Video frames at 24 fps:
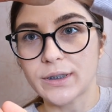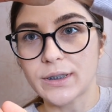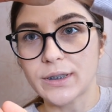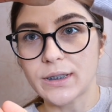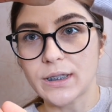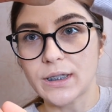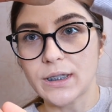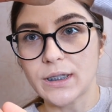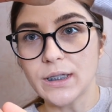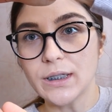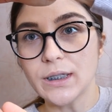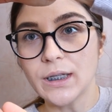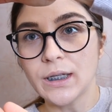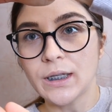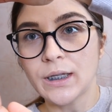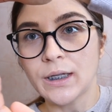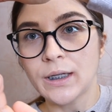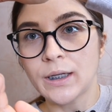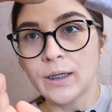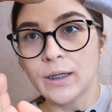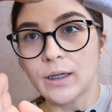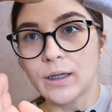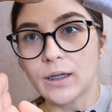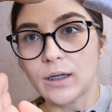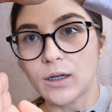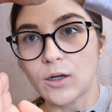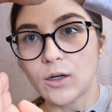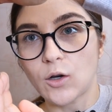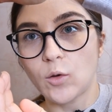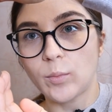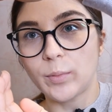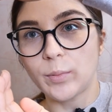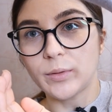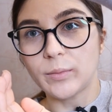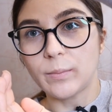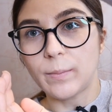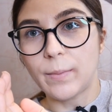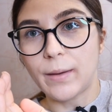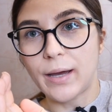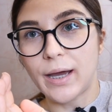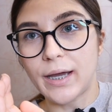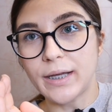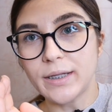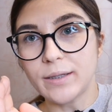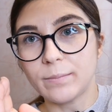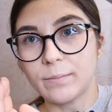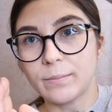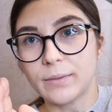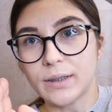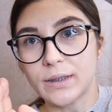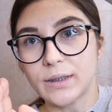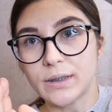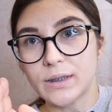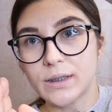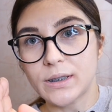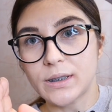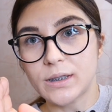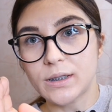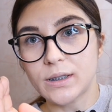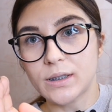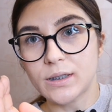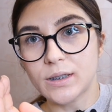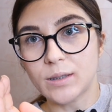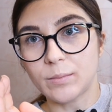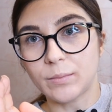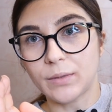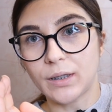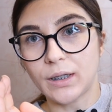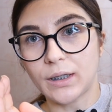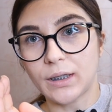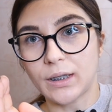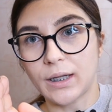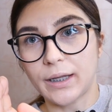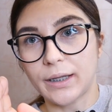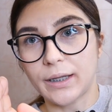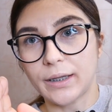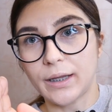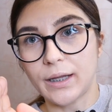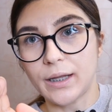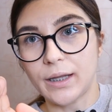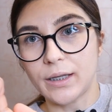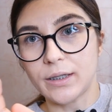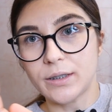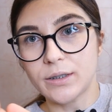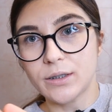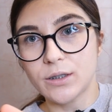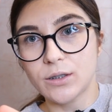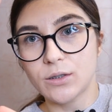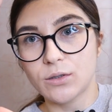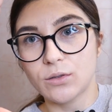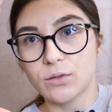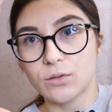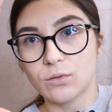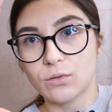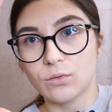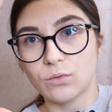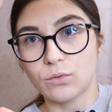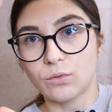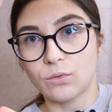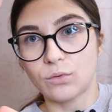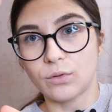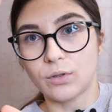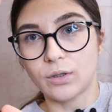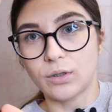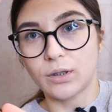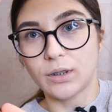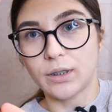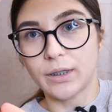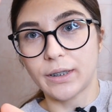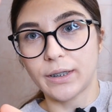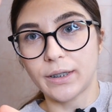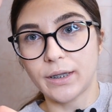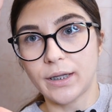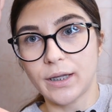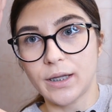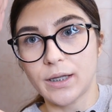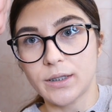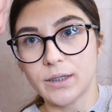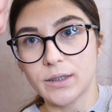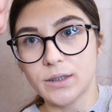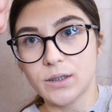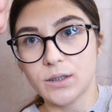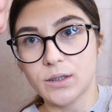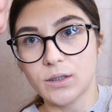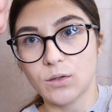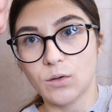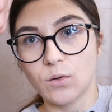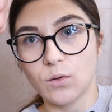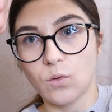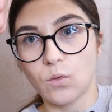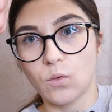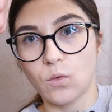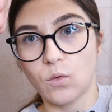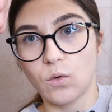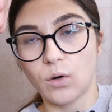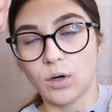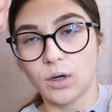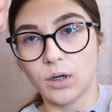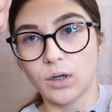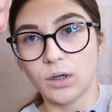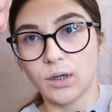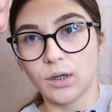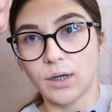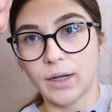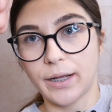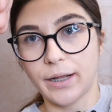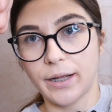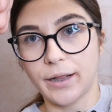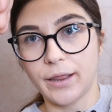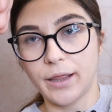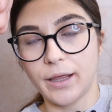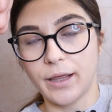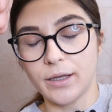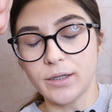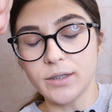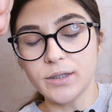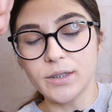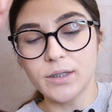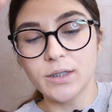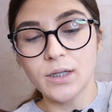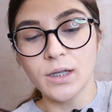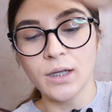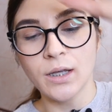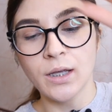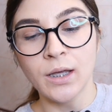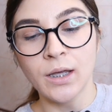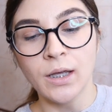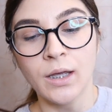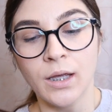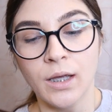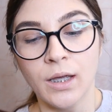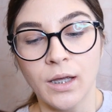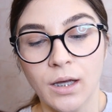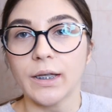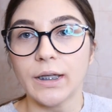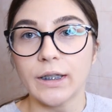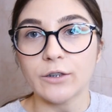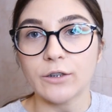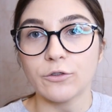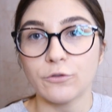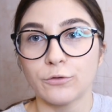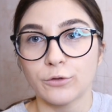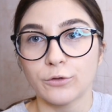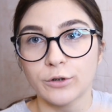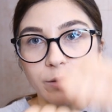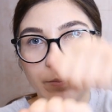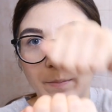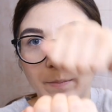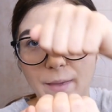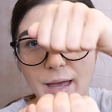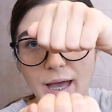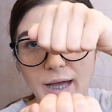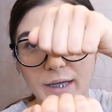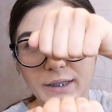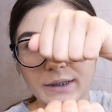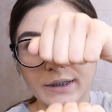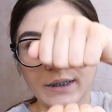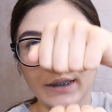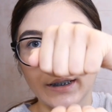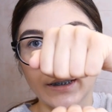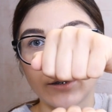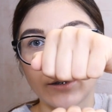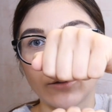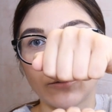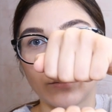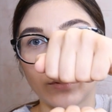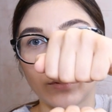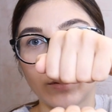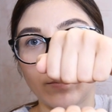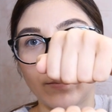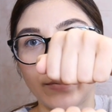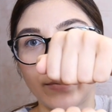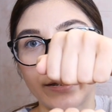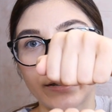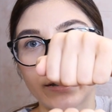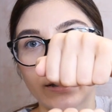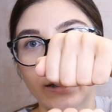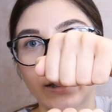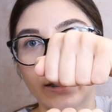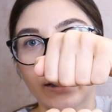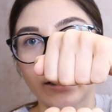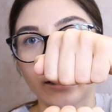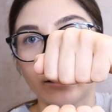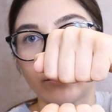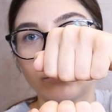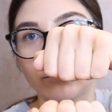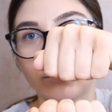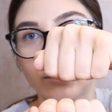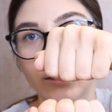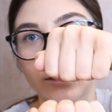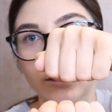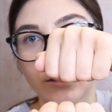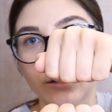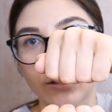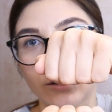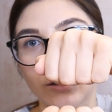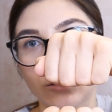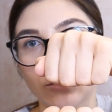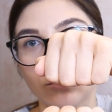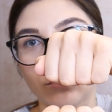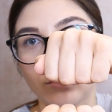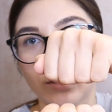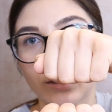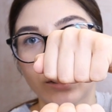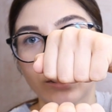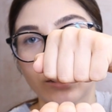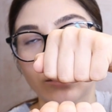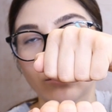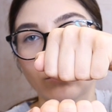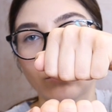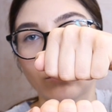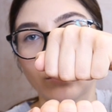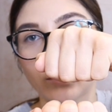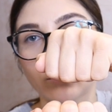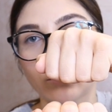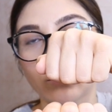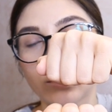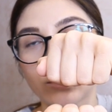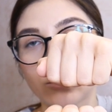teeth, open bite means something like this, or like this, or like this. And for the back teeth, we basically have this situation. When we